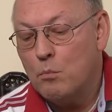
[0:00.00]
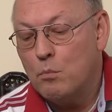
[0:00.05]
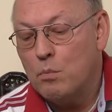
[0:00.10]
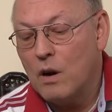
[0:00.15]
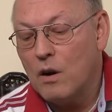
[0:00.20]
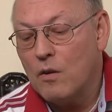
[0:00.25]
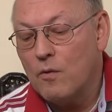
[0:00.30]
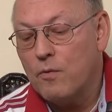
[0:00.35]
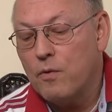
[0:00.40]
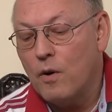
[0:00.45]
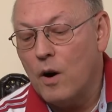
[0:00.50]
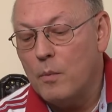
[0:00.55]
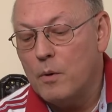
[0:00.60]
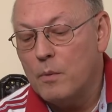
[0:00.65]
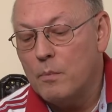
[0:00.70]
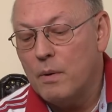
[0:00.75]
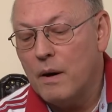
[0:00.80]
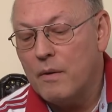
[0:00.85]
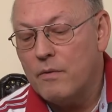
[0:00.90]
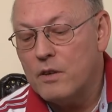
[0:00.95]

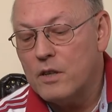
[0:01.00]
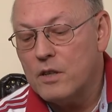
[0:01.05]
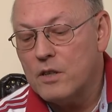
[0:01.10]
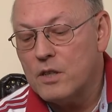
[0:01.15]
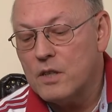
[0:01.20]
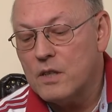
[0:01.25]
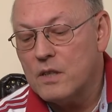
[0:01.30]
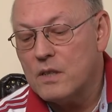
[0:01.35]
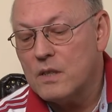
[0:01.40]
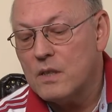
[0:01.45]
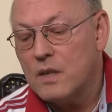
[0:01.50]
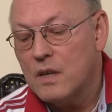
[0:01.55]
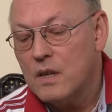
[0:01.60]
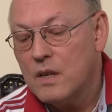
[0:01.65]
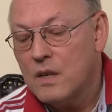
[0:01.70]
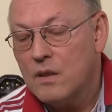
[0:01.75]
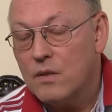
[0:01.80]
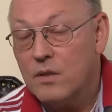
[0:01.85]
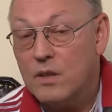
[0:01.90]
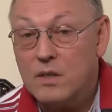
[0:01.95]
Brown-Forman Beverages,
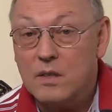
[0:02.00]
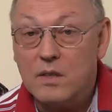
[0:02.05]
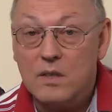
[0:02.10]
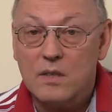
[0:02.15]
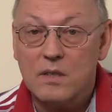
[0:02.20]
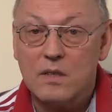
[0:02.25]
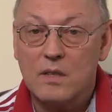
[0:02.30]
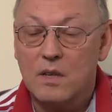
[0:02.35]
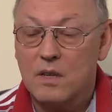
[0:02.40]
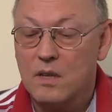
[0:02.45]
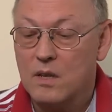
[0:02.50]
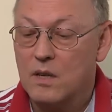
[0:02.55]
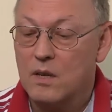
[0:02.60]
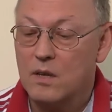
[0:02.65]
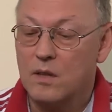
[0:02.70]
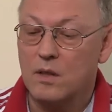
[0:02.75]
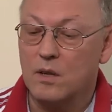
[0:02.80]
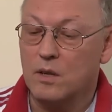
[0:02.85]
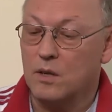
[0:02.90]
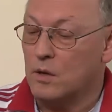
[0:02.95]
this is
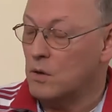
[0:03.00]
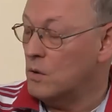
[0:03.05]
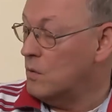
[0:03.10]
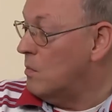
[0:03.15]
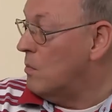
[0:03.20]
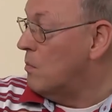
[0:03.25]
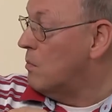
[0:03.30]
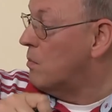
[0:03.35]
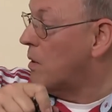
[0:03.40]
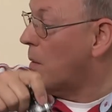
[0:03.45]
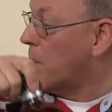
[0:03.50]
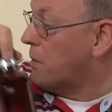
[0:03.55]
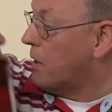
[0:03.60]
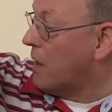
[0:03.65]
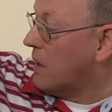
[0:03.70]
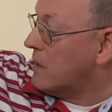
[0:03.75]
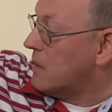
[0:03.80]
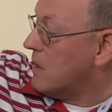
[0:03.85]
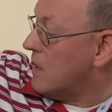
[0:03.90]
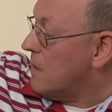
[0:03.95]
the new
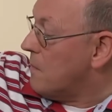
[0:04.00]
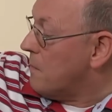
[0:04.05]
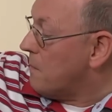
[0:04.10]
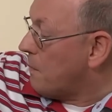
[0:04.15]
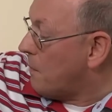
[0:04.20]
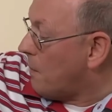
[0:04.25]
proprietor.